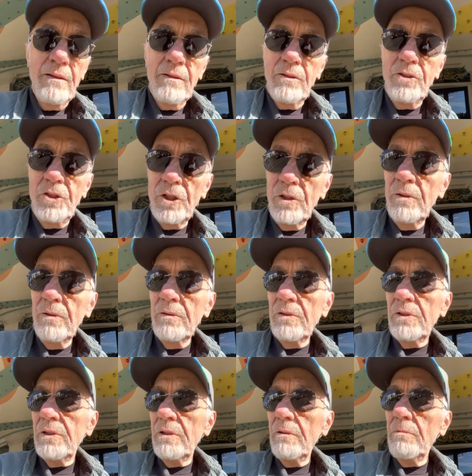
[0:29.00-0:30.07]
Jews,
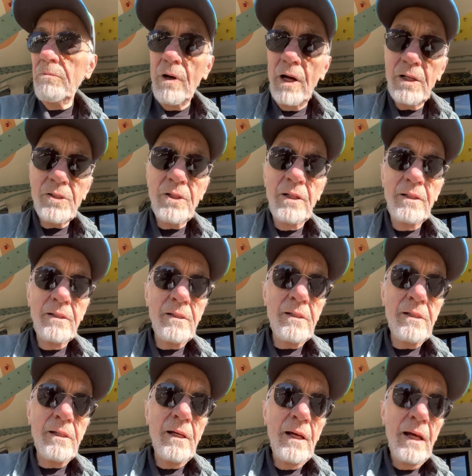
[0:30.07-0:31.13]
Russians,
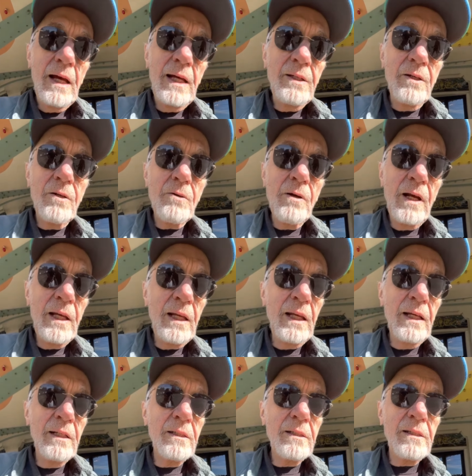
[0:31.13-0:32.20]
and
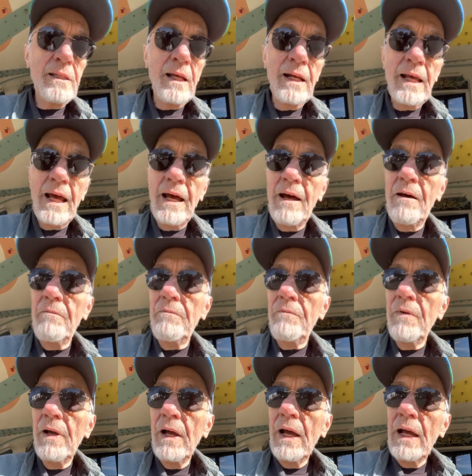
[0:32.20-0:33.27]
Ukrainians that have
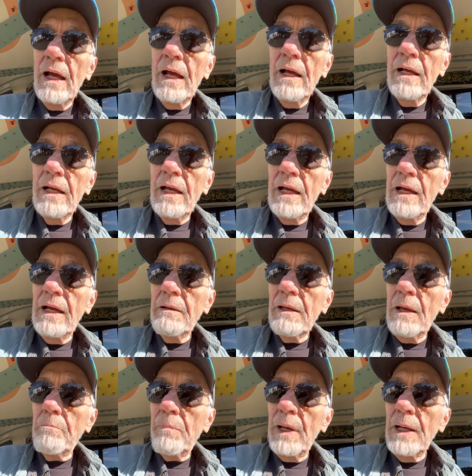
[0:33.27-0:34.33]

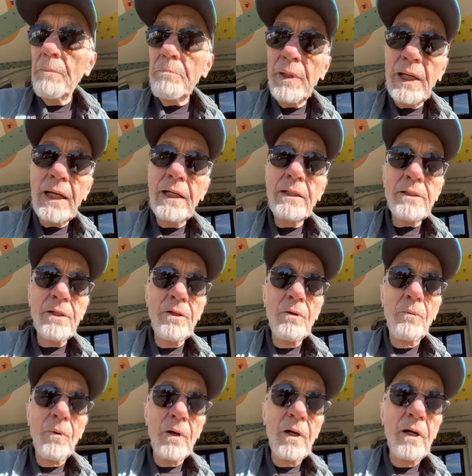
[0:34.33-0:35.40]
been a beacon to
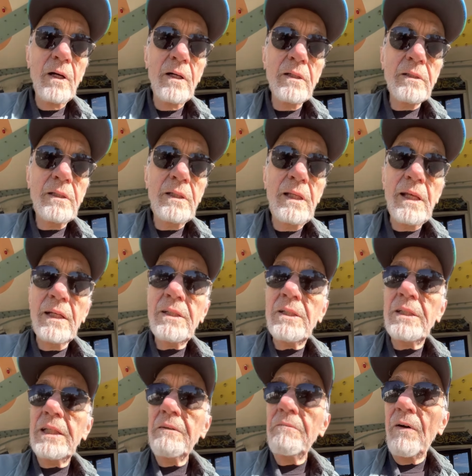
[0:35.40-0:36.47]
the world that's
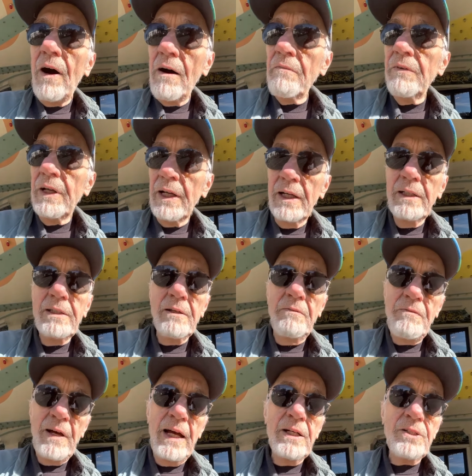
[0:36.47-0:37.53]
devolving into
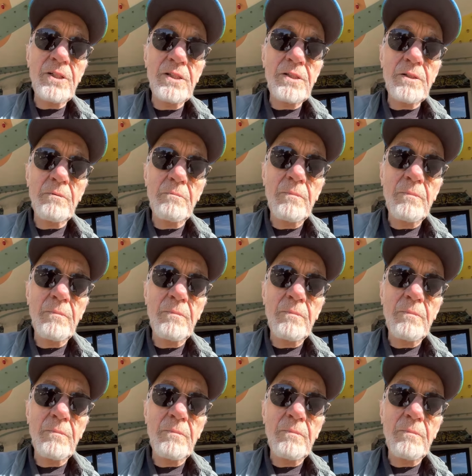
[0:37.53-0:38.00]
fascism,